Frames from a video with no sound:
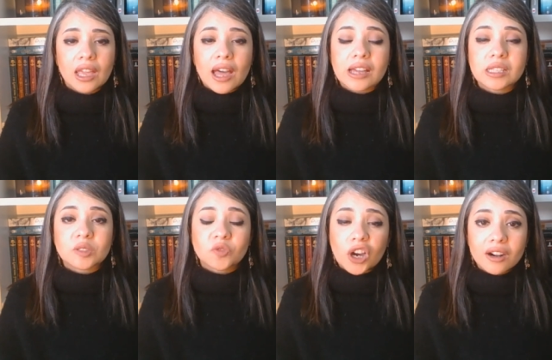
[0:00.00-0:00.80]
As
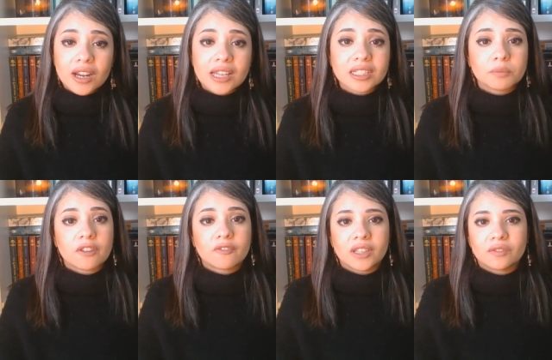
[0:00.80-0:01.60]
far as my
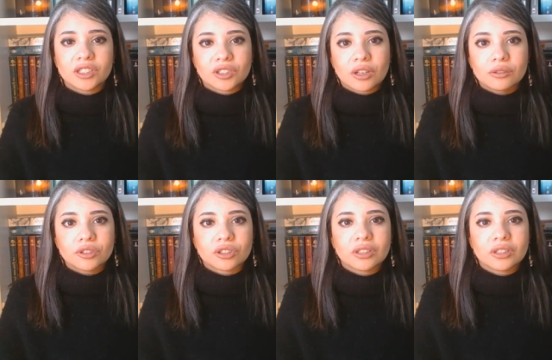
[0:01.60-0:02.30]
favorite sculpture,